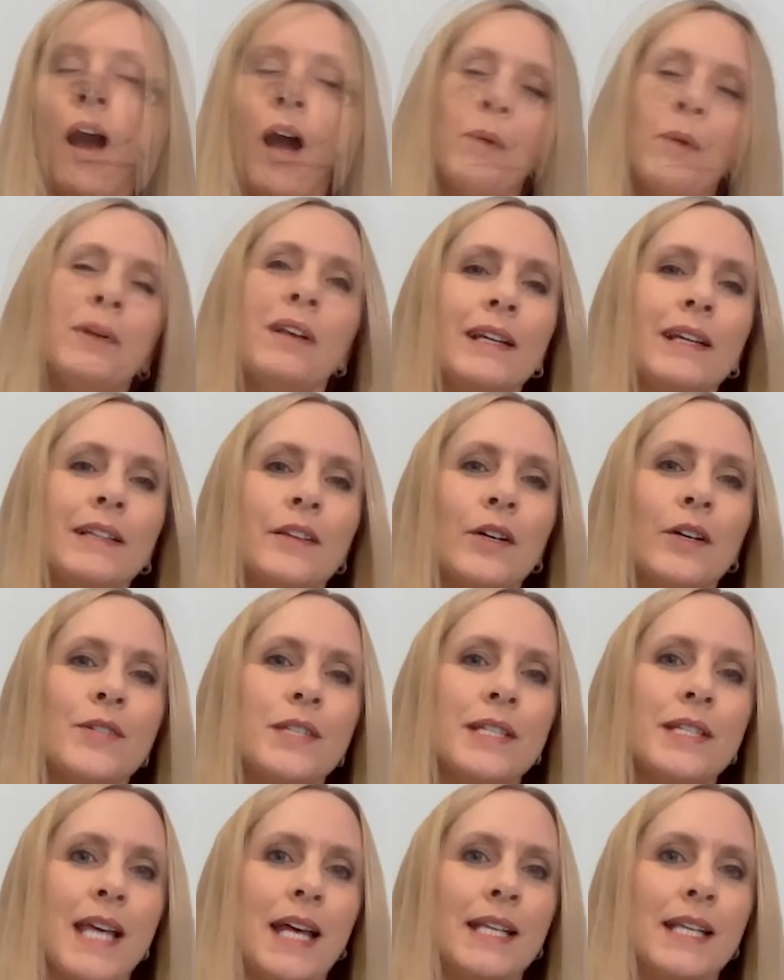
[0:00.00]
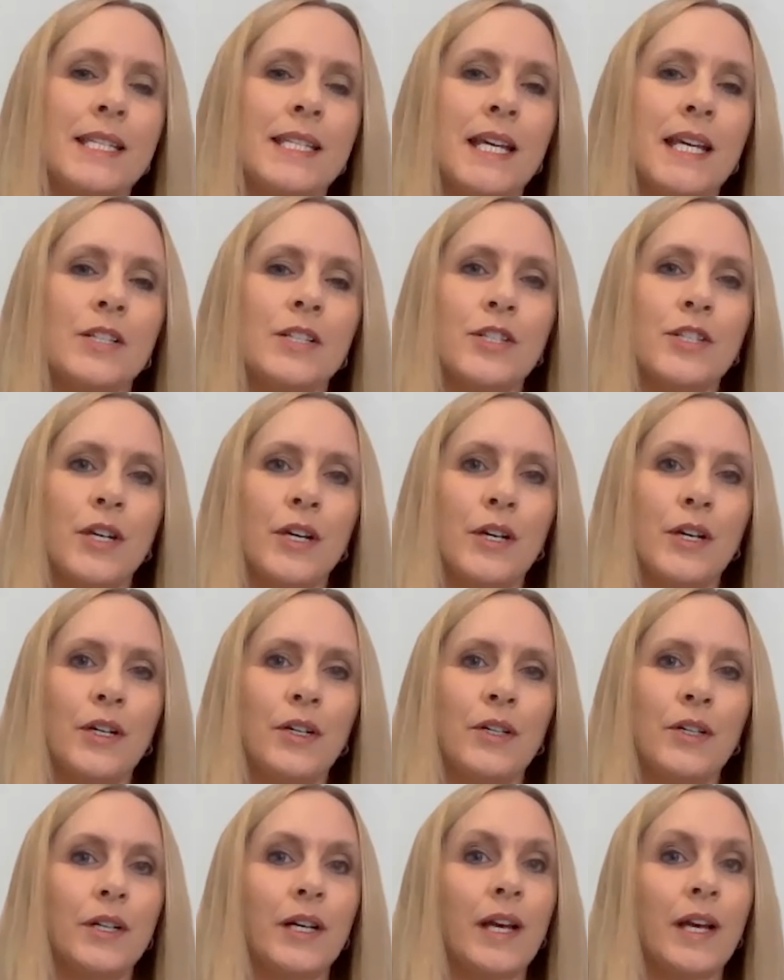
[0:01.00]
I would like those attending
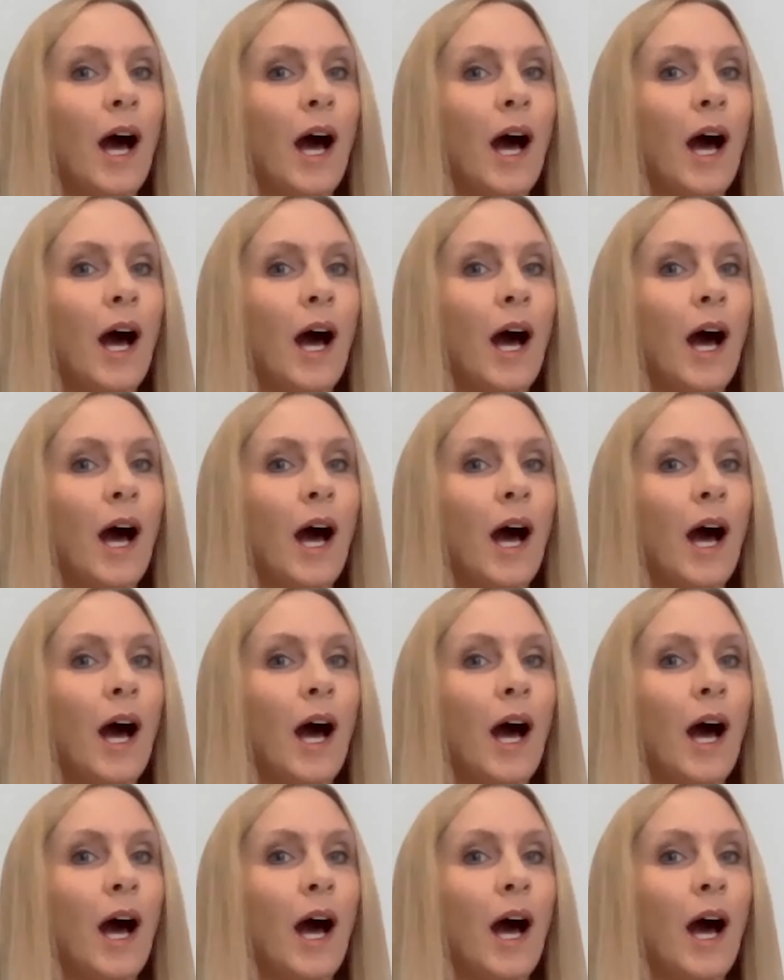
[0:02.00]
to